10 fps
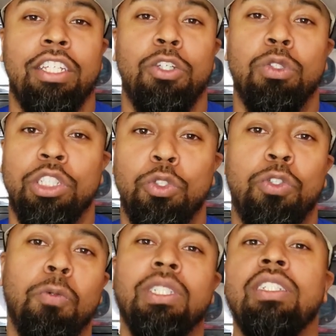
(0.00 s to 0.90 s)
using
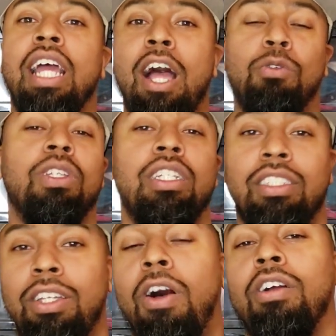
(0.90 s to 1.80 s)
YouTube as an outlet
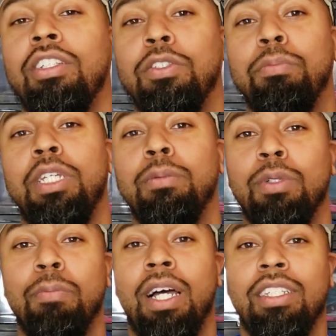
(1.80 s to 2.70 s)
to talk to you people
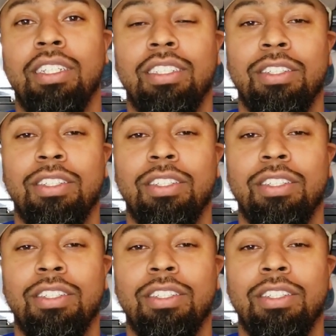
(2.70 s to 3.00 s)
about this.